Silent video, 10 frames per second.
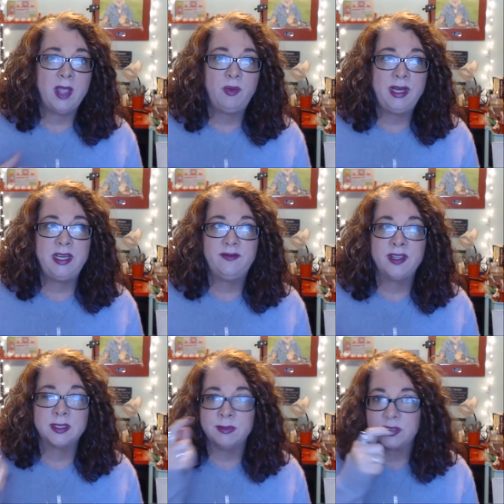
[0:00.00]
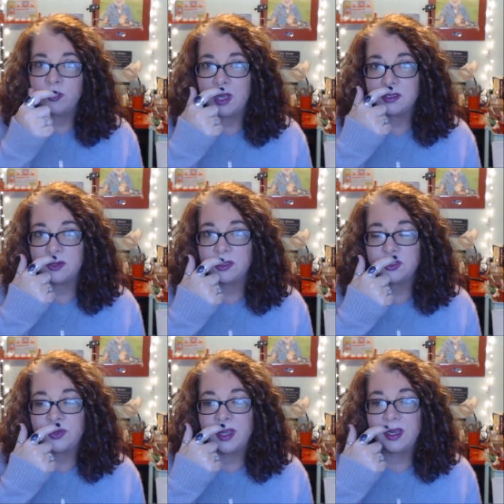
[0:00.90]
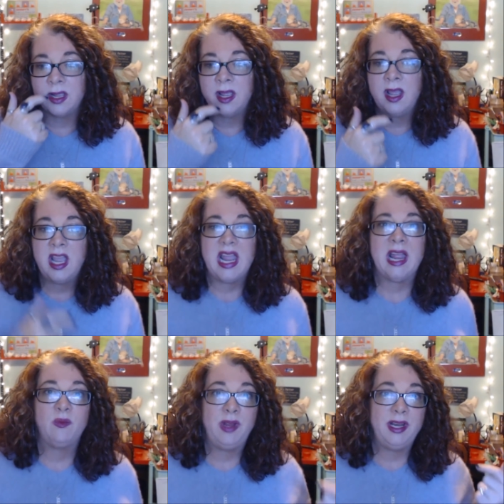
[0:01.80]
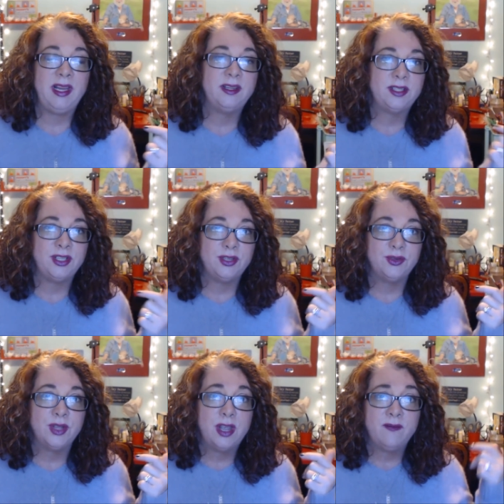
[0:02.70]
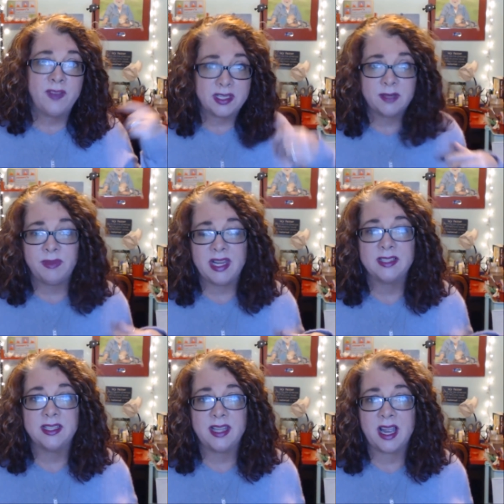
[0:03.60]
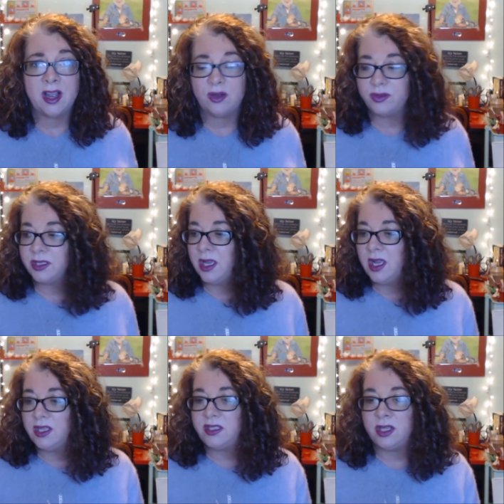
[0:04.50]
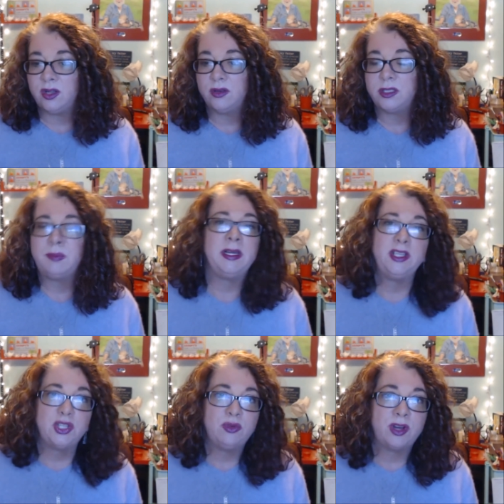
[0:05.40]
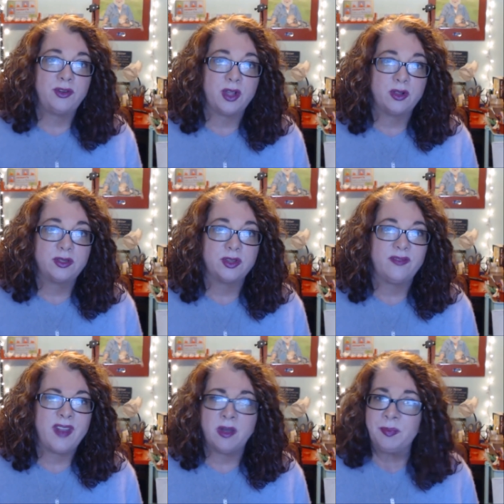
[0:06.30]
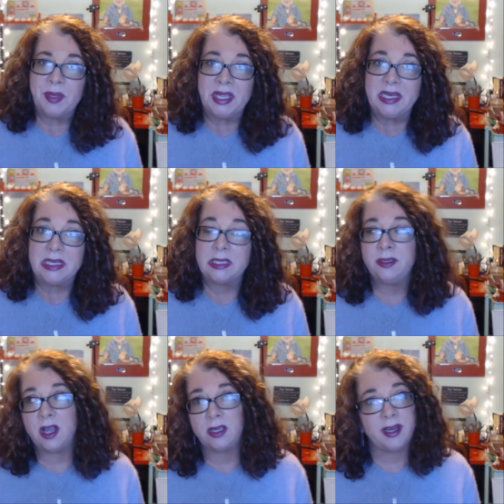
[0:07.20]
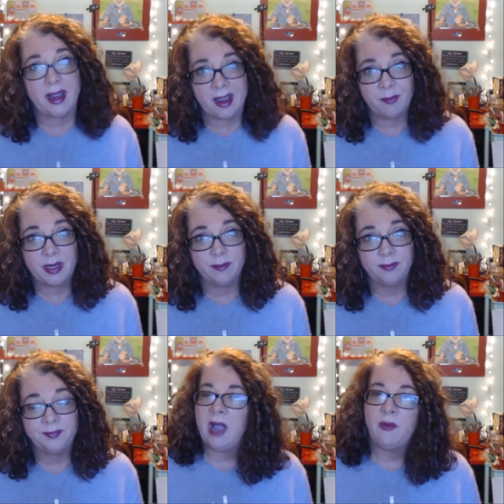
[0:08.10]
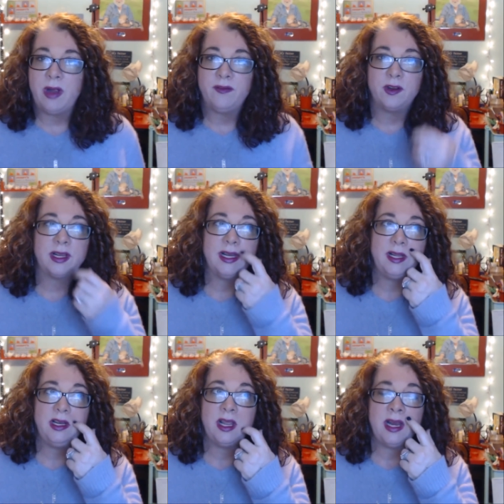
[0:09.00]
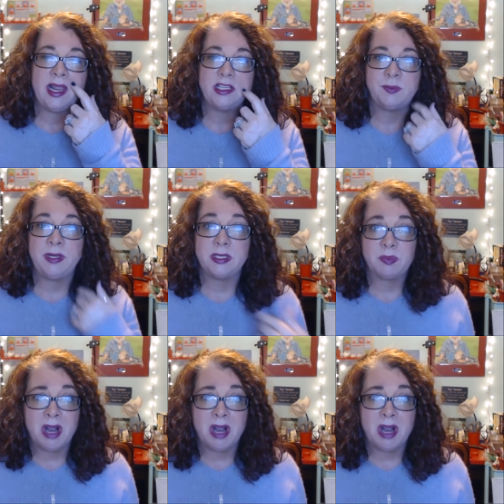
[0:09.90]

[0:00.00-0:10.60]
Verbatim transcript: and we need to fix Mr. Rockstar's truck, and we need to fix some things in the house. So spending $200 on a fountain pen, not going to happen. However, getting an HP